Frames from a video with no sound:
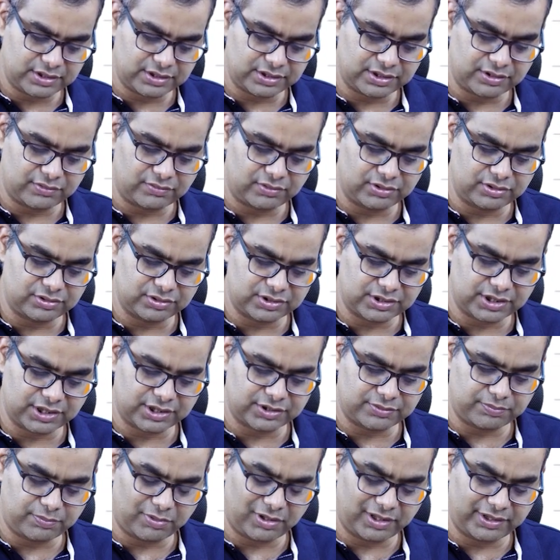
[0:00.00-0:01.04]
is equal to
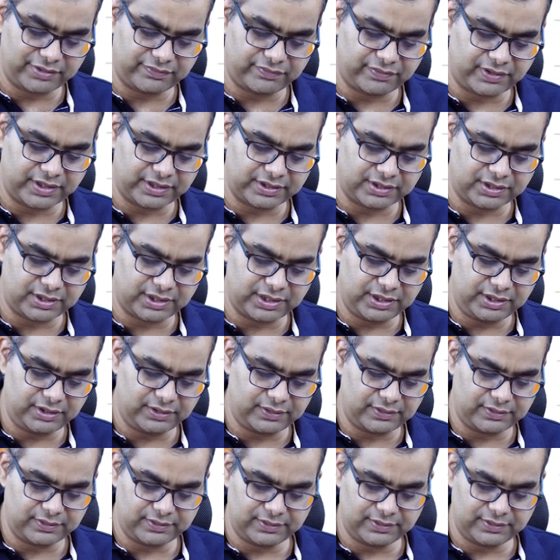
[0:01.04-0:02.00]
6.53.